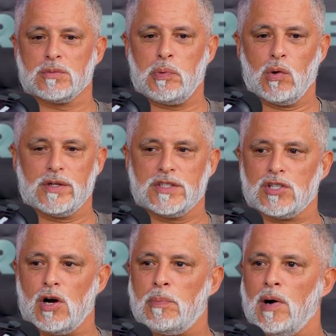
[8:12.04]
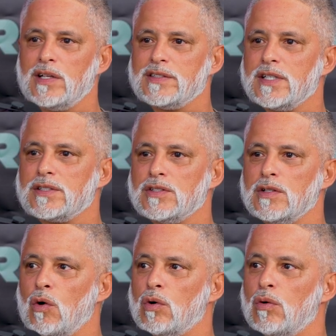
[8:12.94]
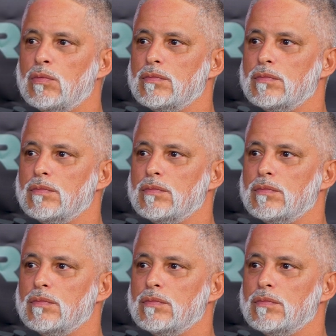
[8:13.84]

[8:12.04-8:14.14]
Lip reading: important is all politics is local.